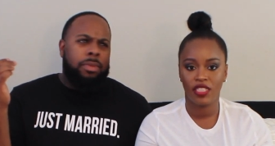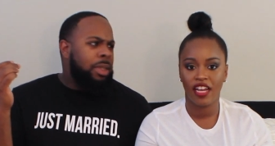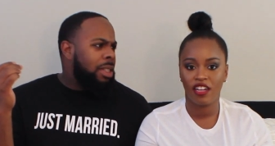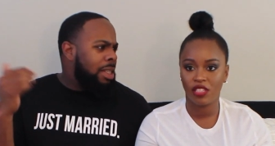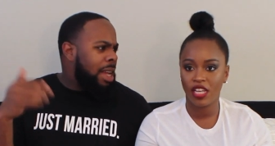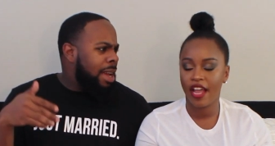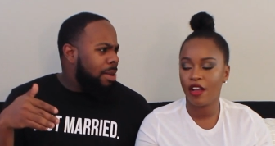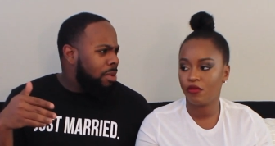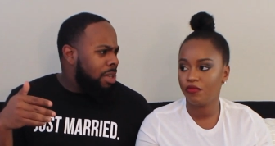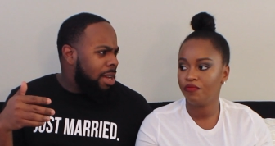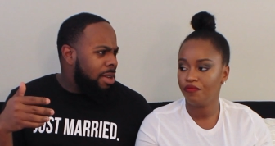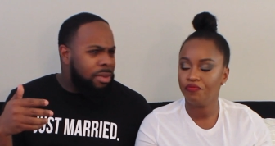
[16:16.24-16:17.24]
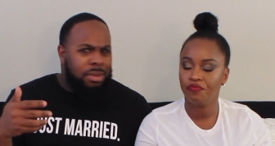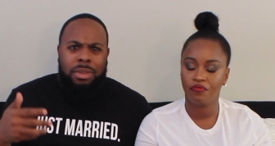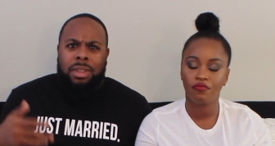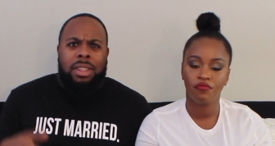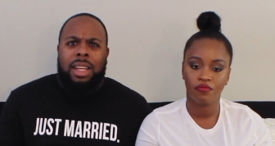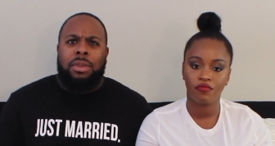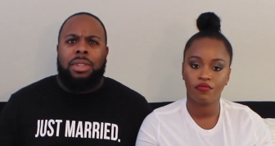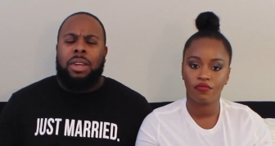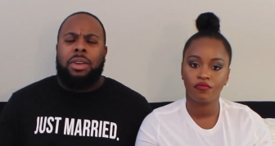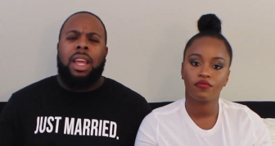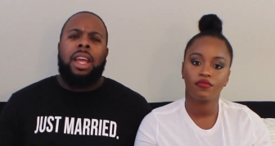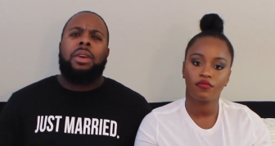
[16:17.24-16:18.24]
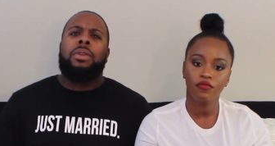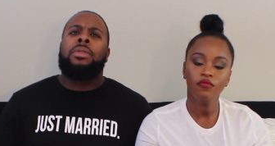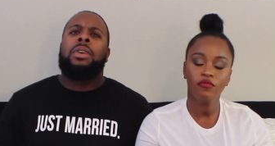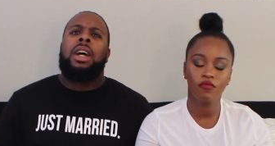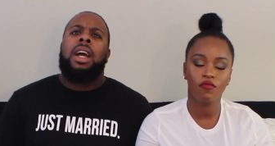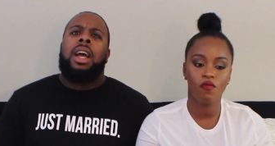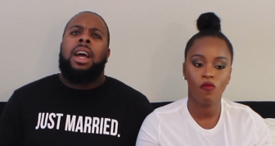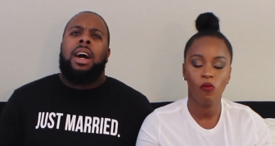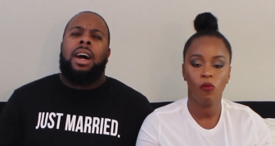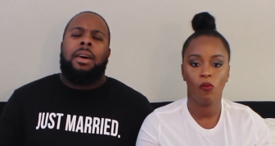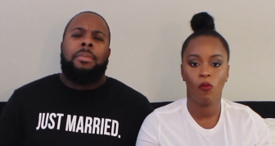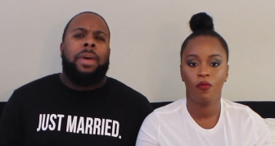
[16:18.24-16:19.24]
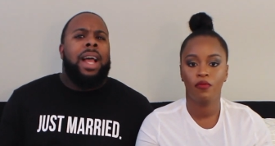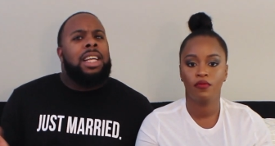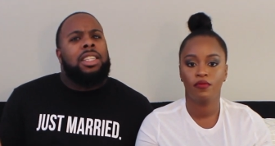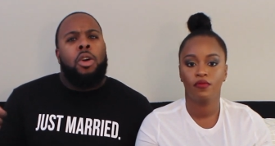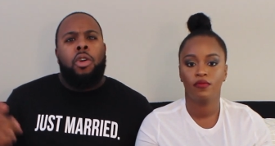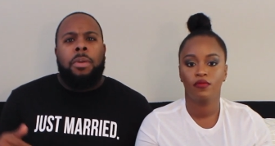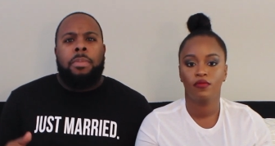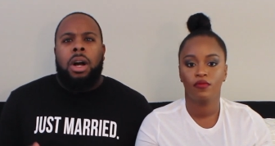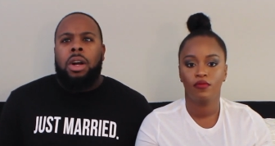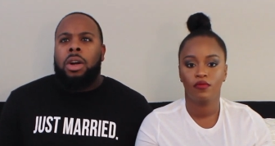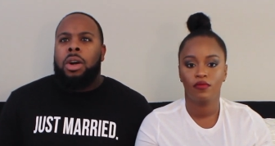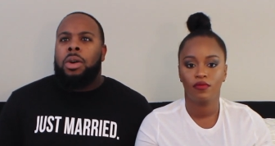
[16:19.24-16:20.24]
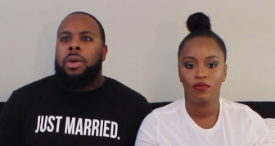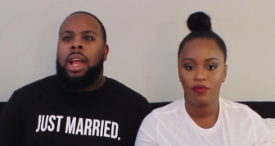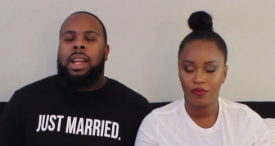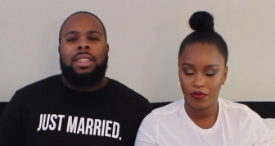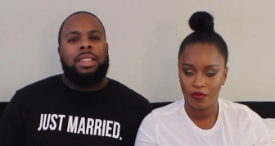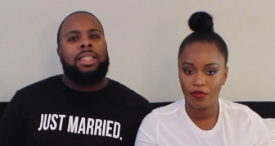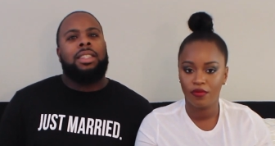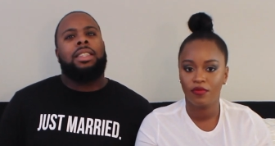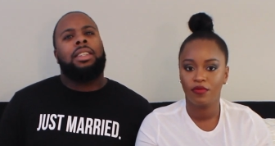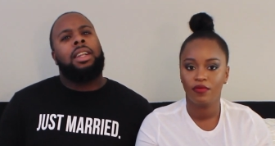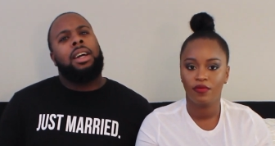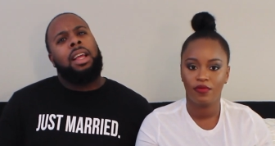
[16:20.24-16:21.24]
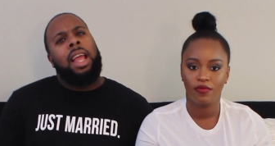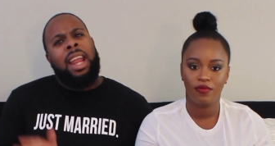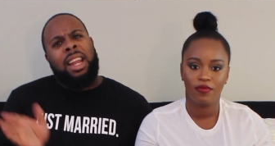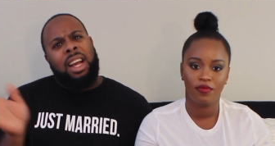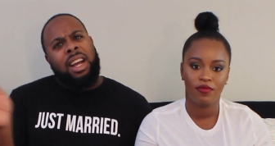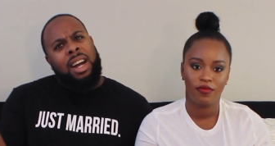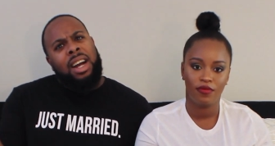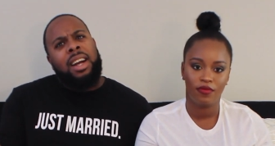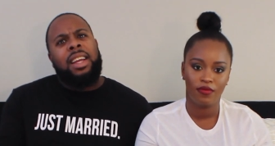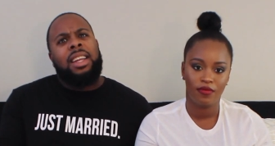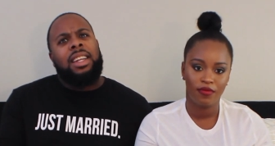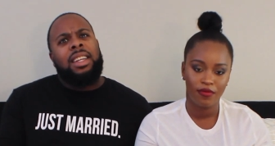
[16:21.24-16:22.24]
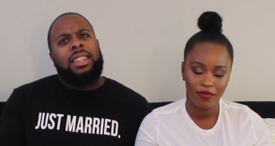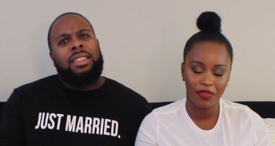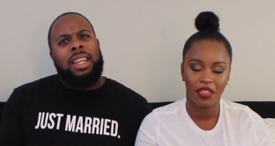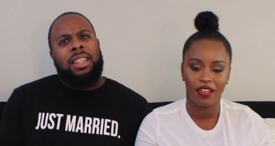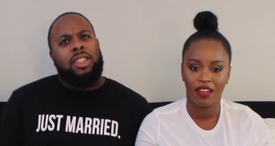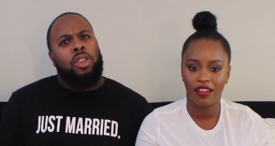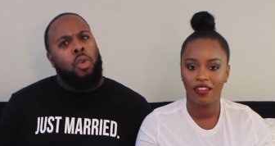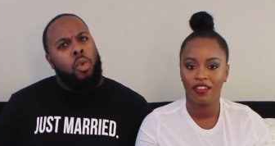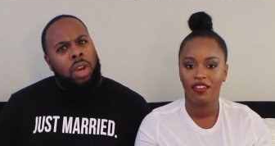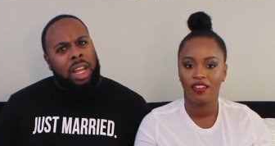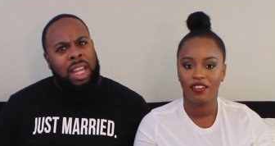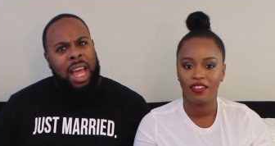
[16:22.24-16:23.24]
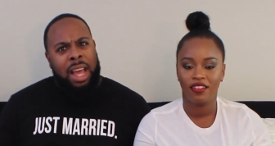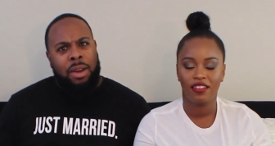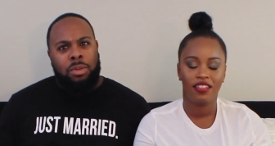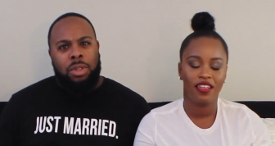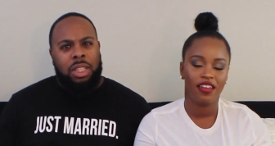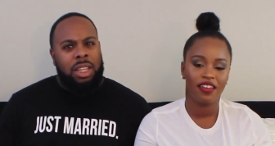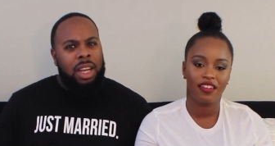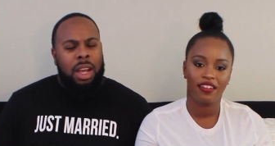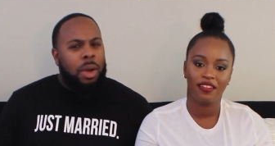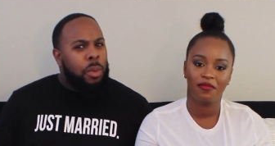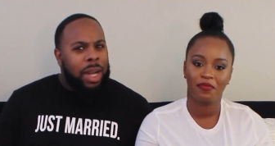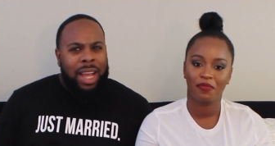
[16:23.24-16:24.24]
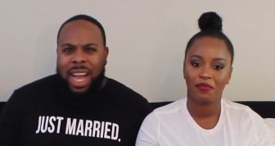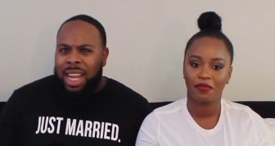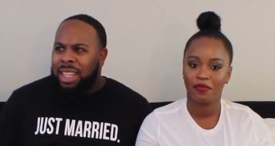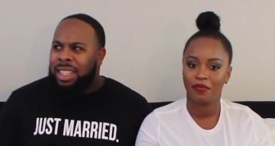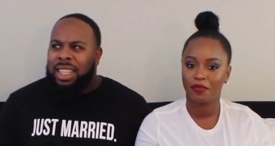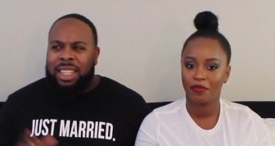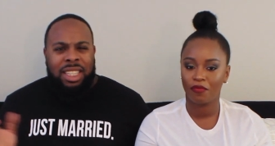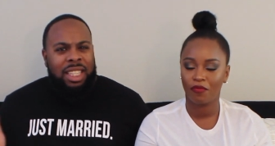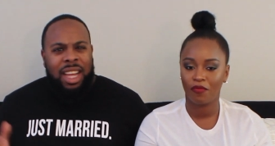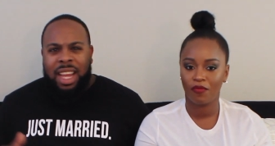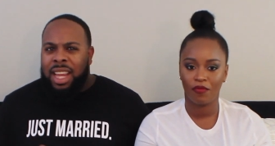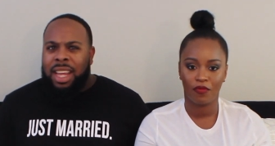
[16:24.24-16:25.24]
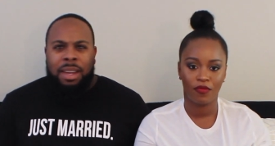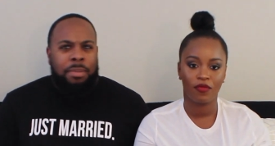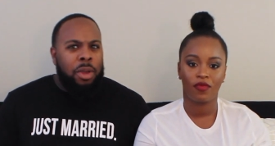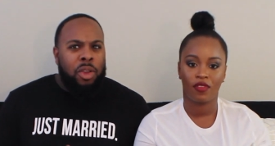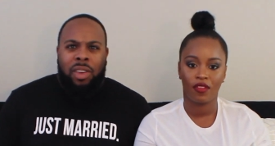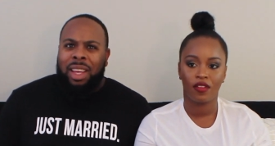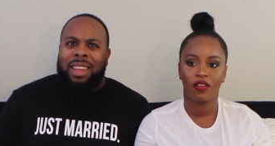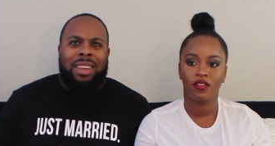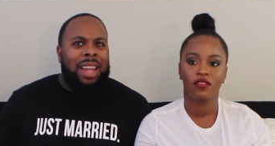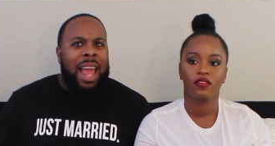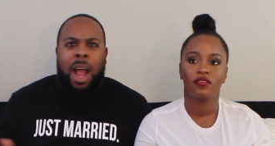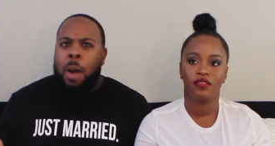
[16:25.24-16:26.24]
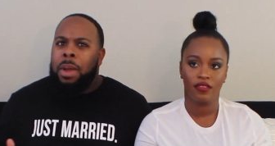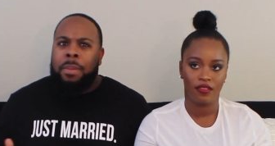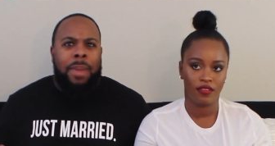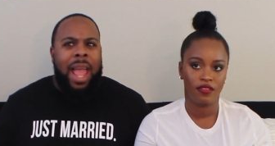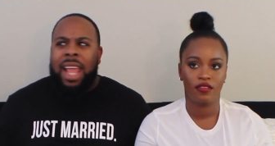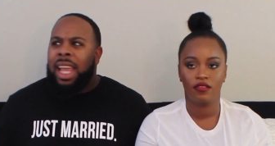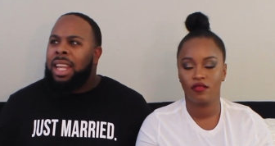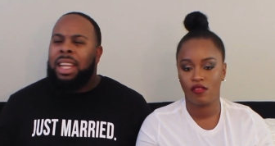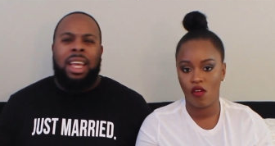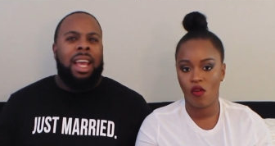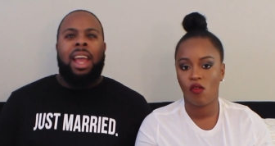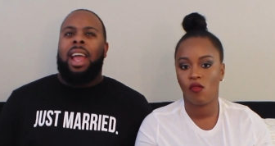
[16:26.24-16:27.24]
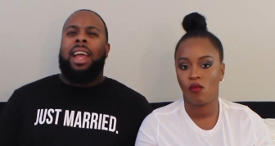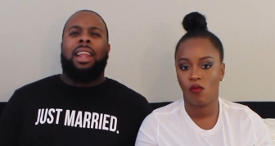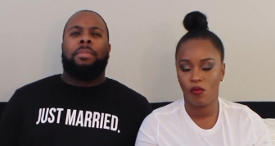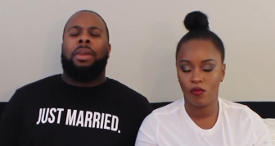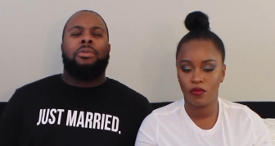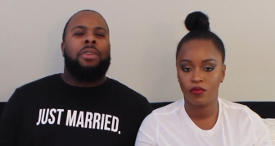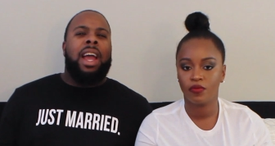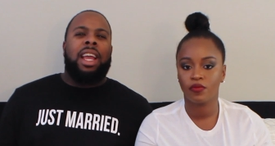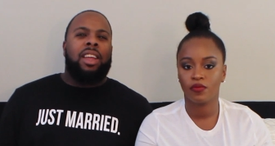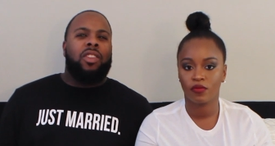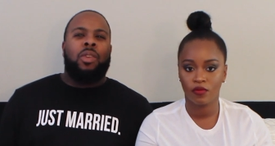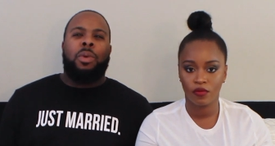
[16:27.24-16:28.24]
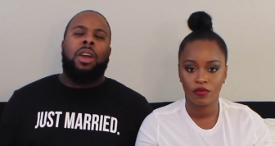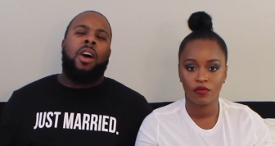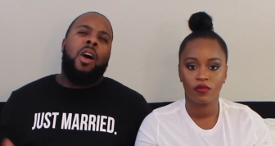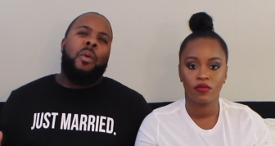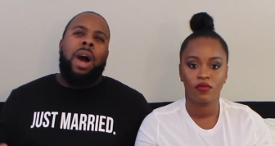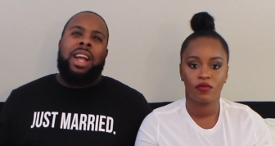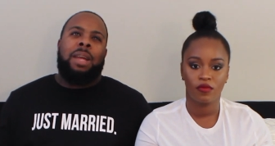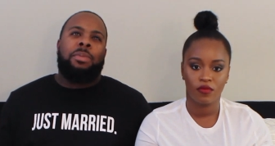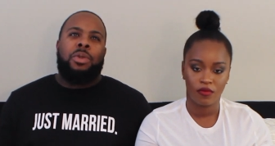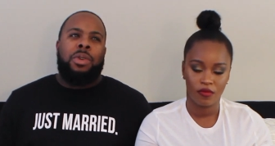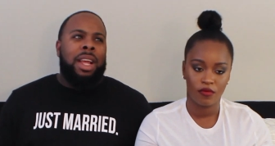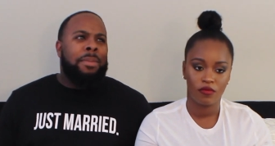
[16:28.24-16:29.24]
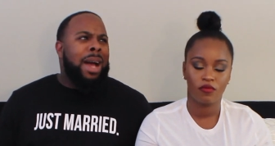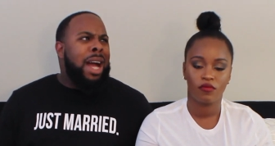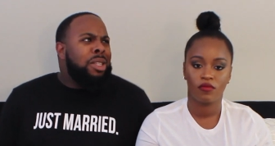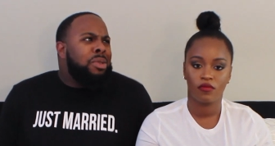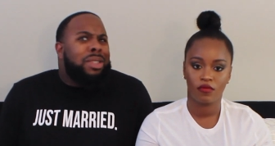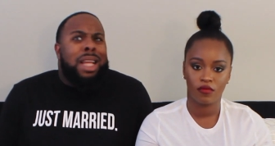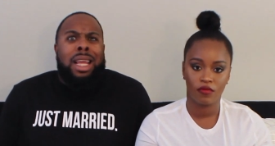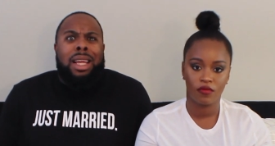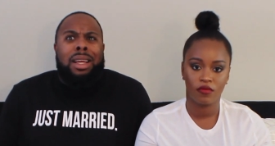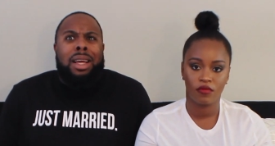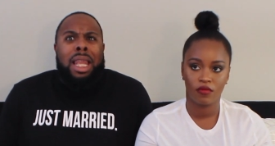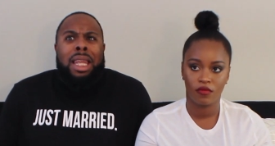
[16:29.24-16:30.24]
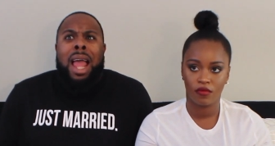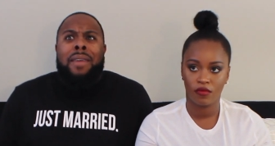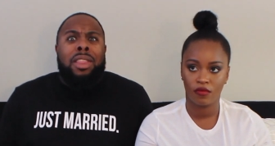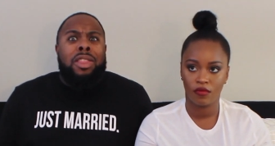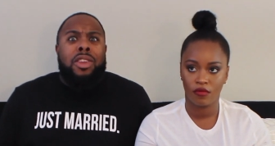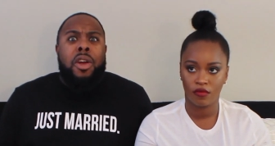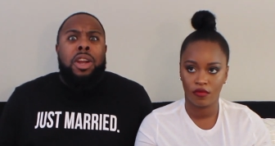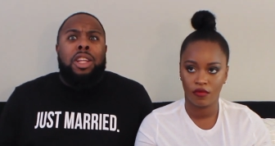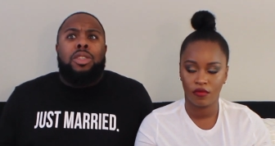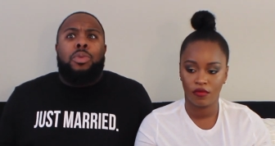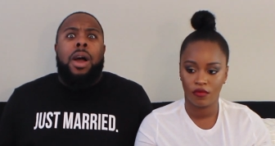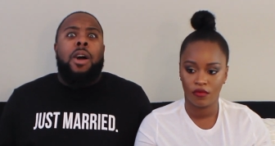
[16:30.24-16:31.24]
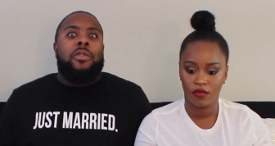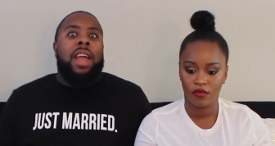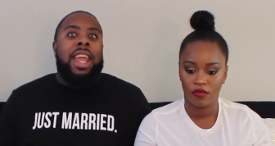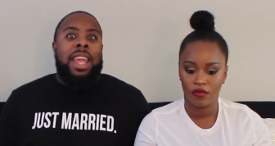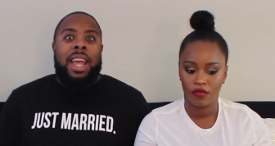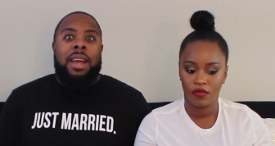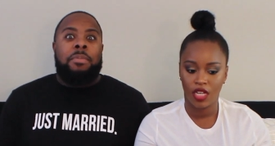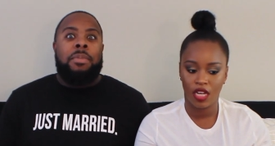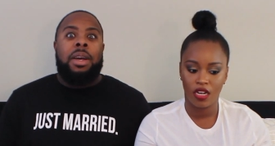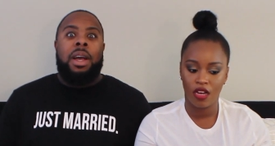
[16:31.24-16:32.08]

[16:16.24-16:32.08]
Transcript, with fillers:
Speaker 1: downtown, downtown, mm-hmm. downtown Cancun, mm-hmm. um, past Coco Bongo, and it's just in the cut. It's like yeah. this hookah lounge yeah. where they got DJ music is loud, be banging, and it be right. So we all wind up going at Mind you, it was like 11, 30, 12 a.m.